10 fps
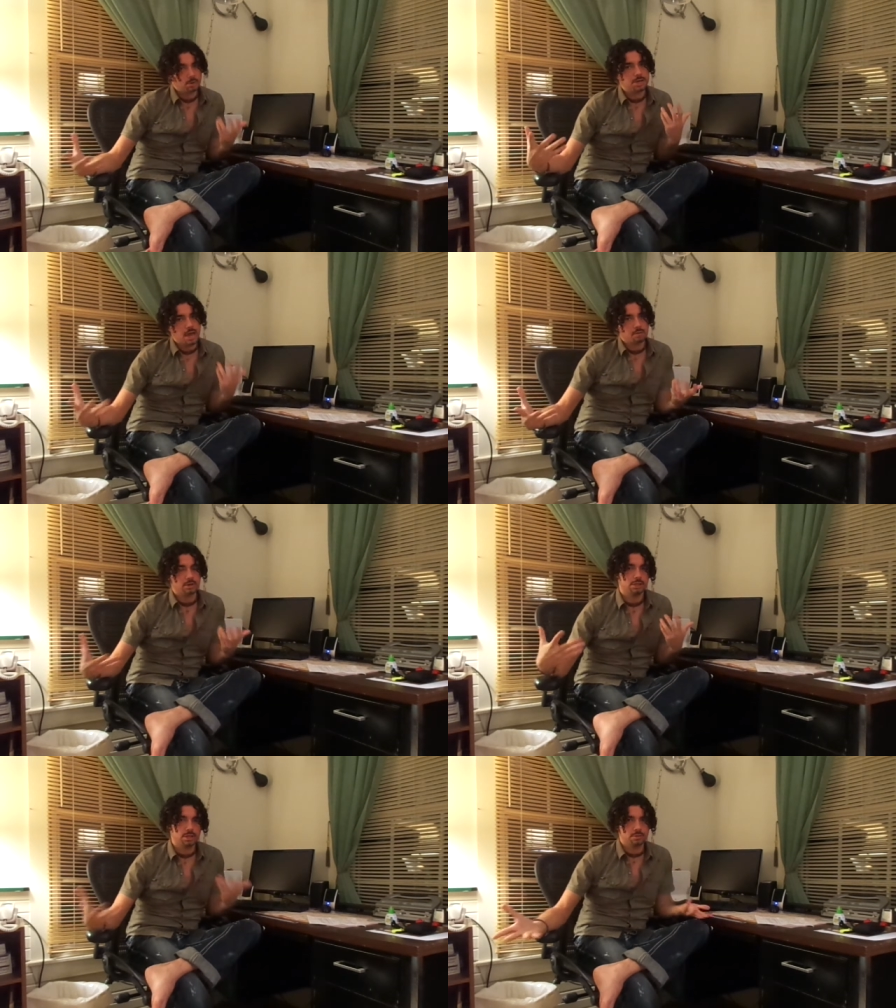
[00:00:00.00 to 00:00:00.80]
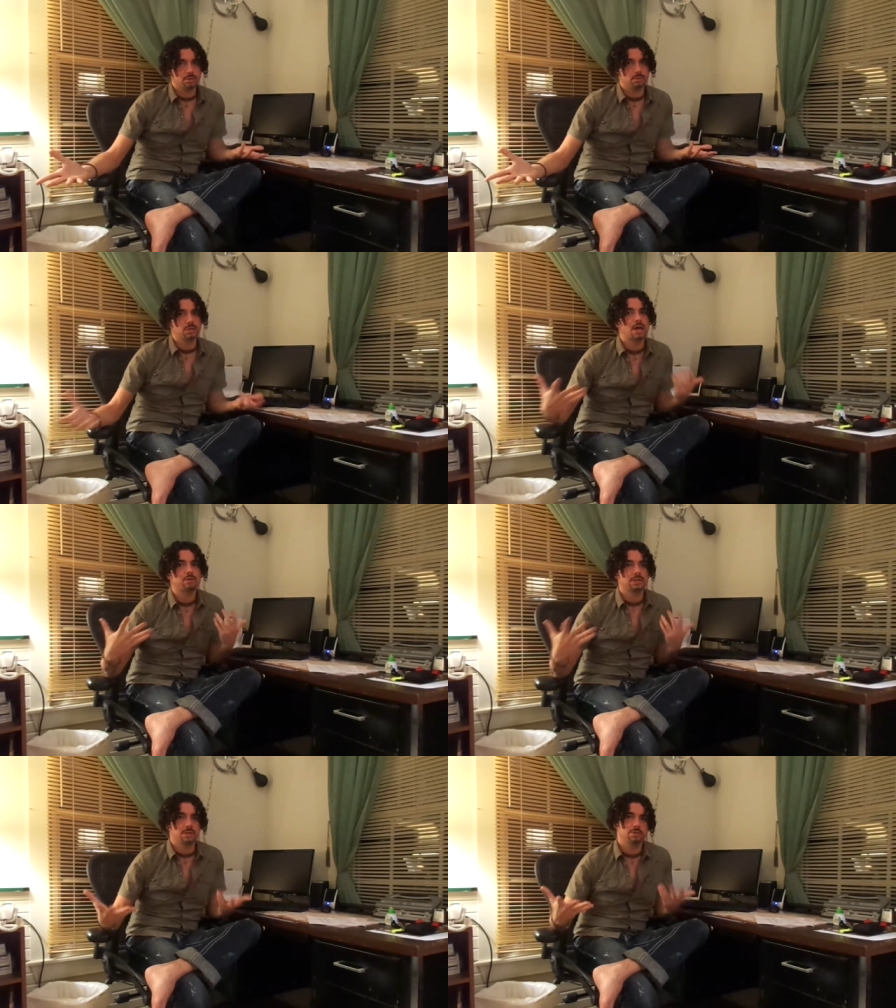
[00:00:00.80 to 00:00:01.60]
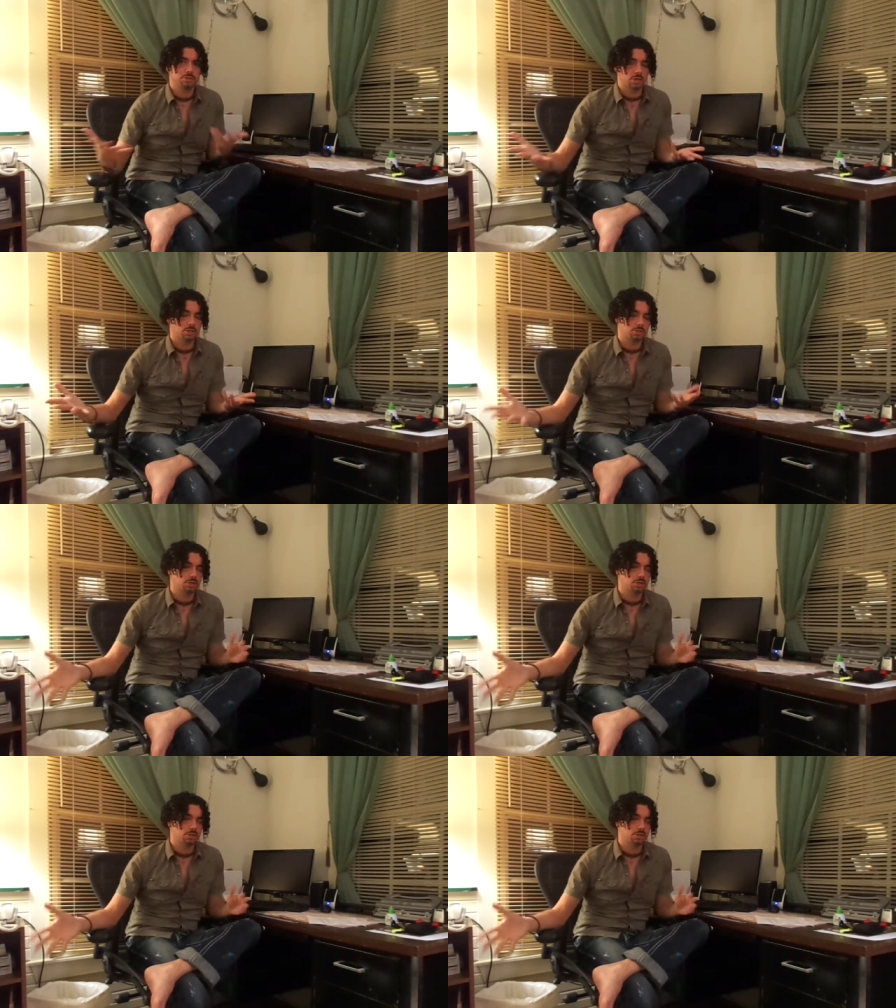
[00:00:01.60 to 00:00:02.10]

would never leave you, would never leave the church.